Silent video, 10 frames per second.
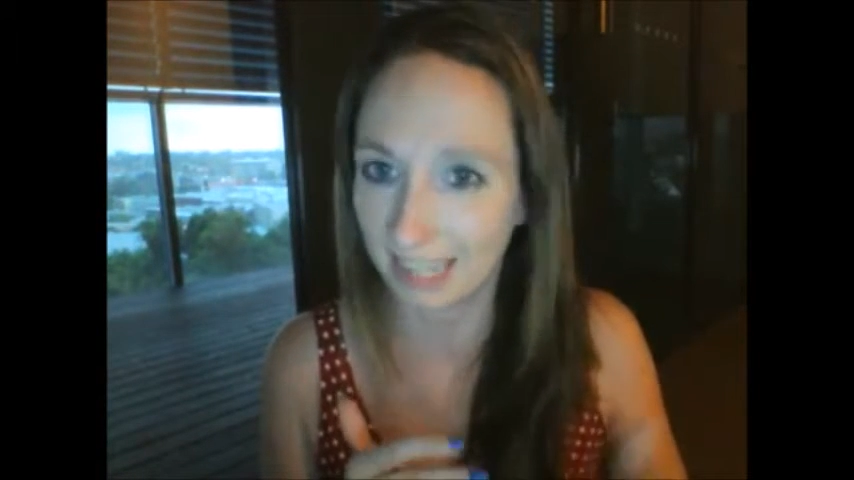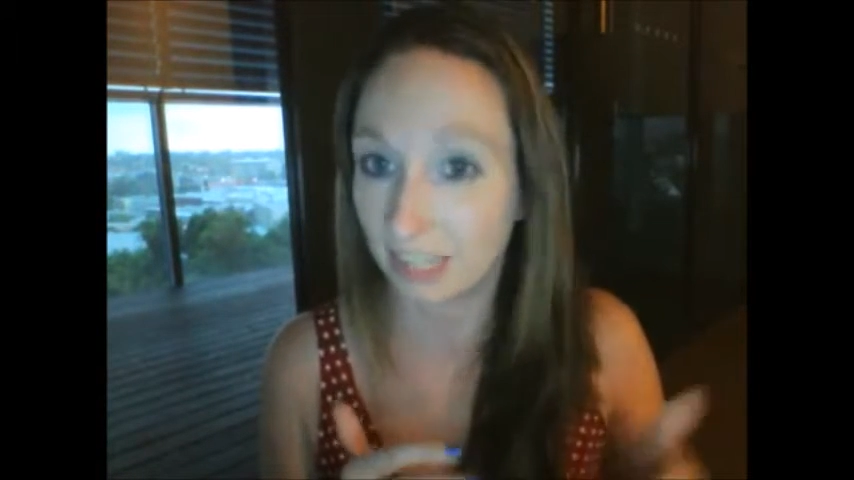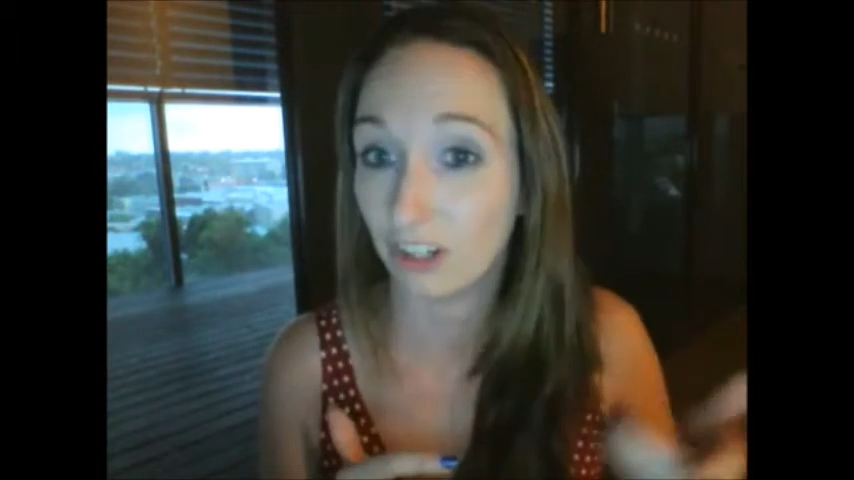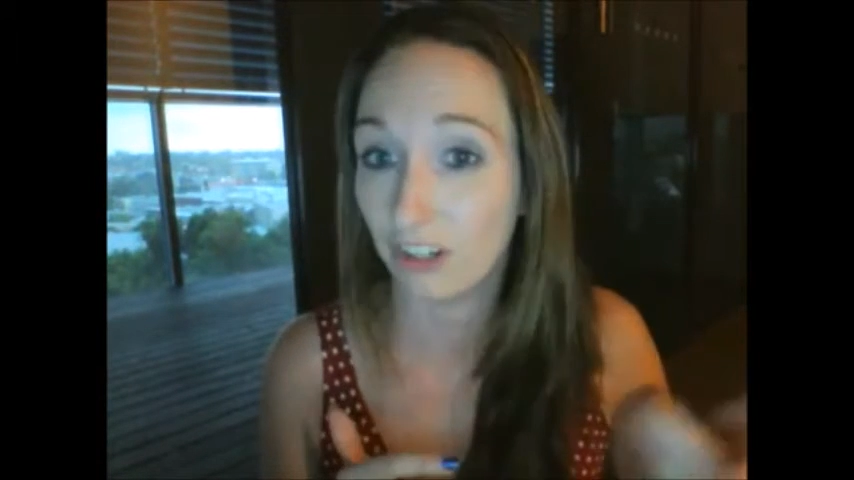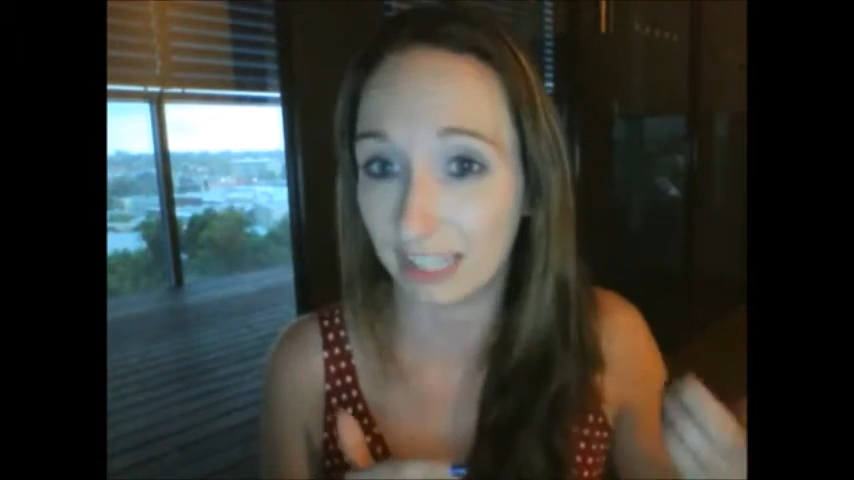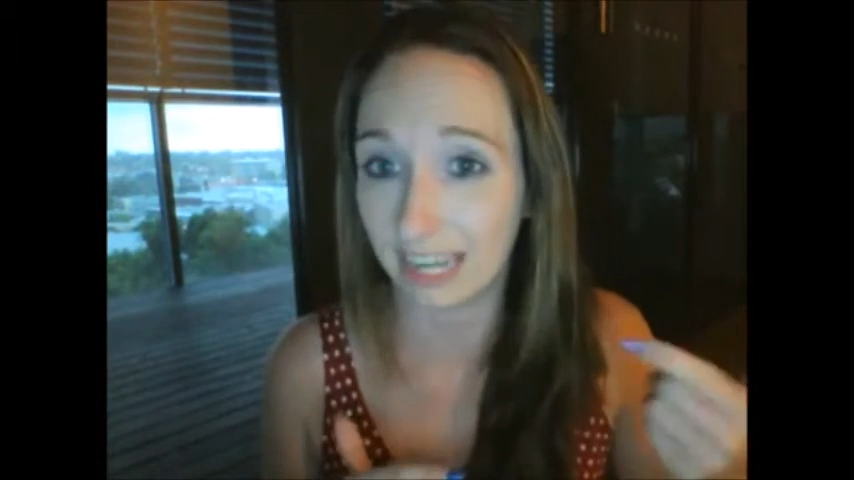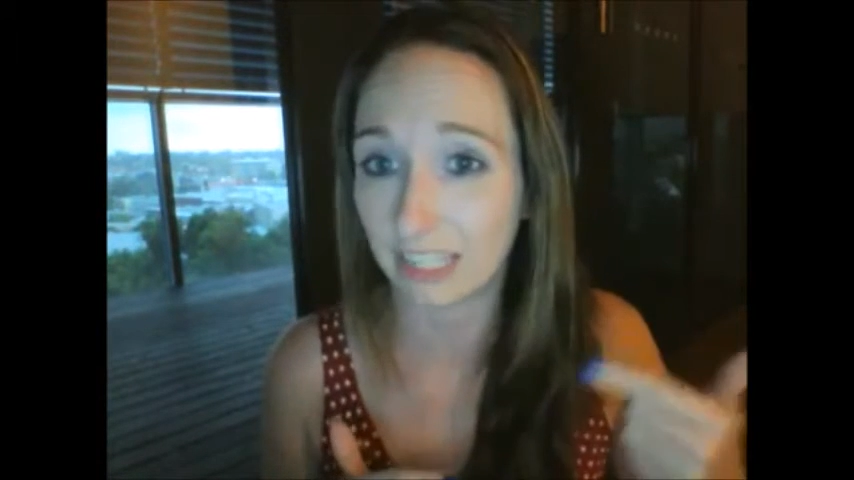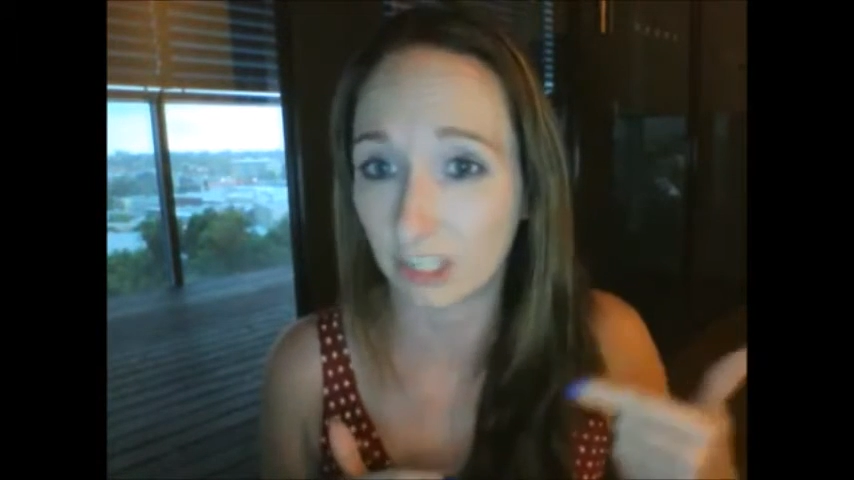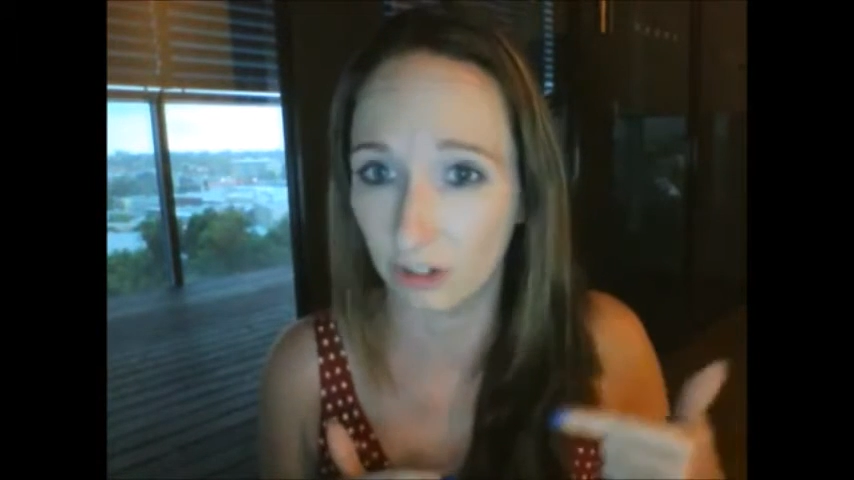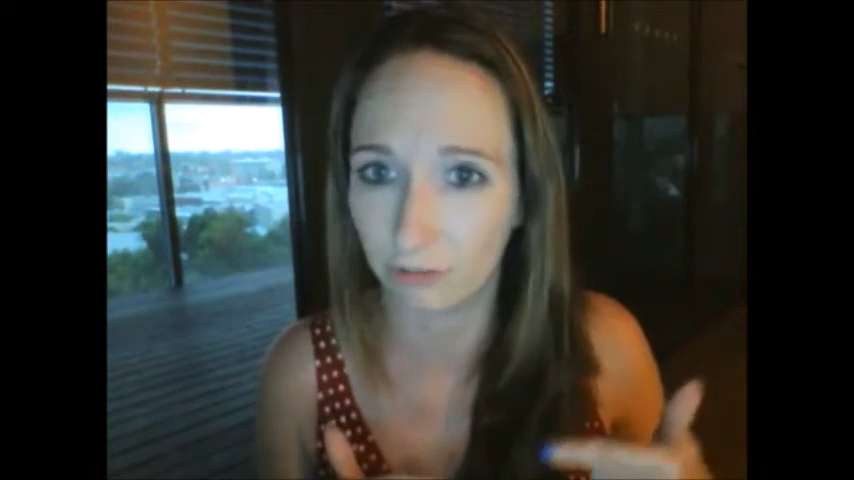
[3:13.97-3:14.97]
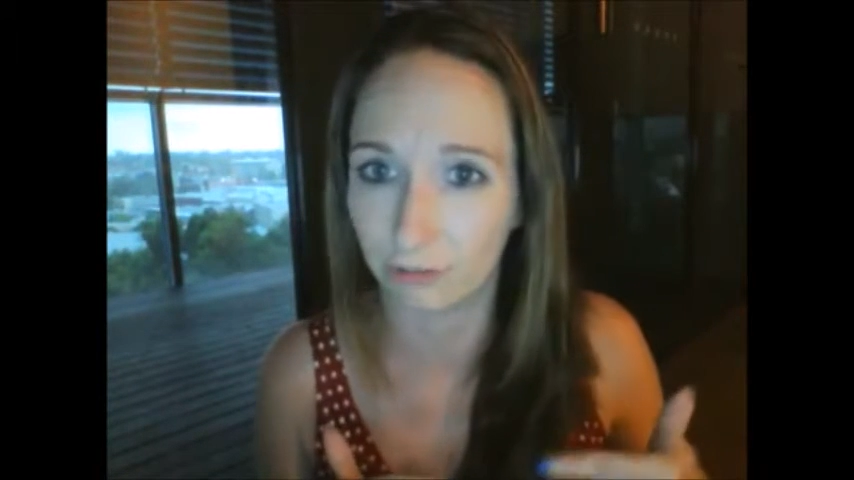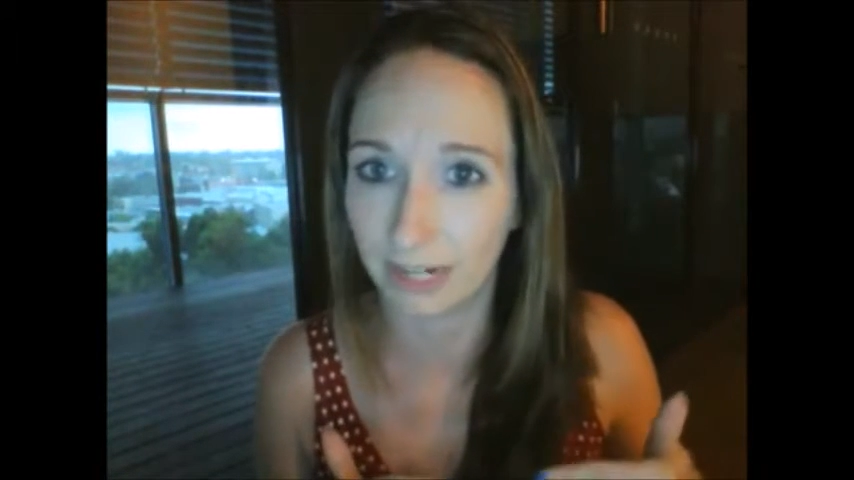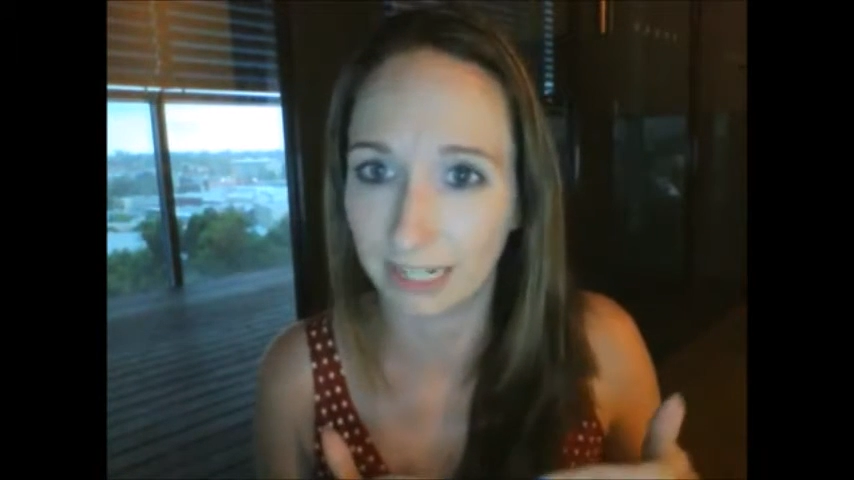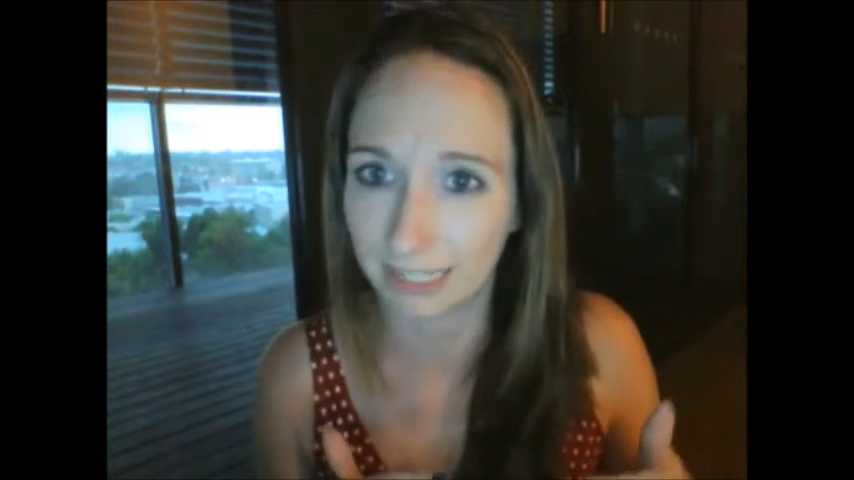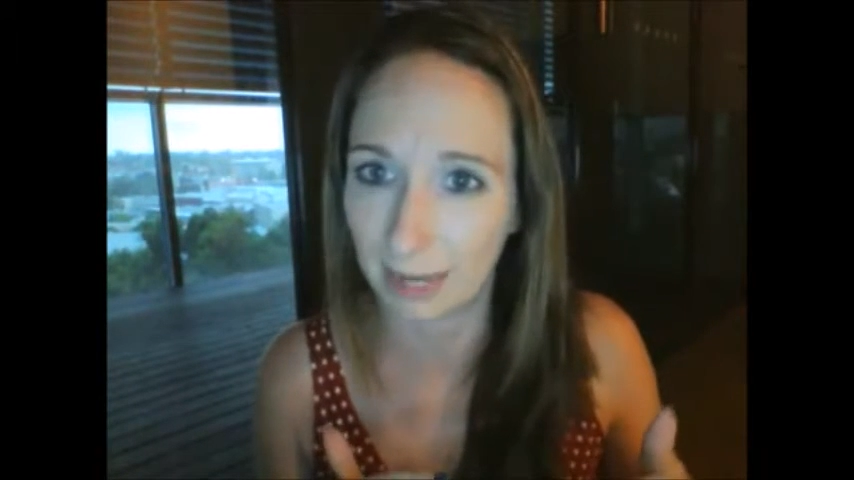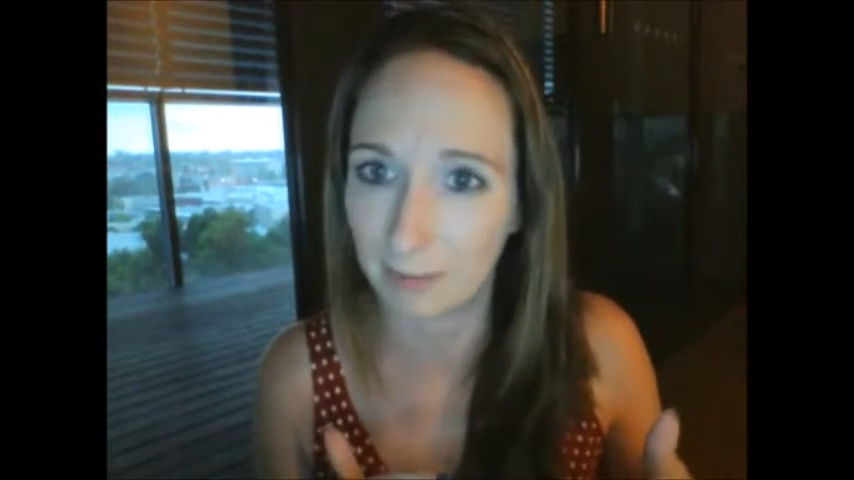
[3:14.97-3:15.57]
like, the ex-girlfriend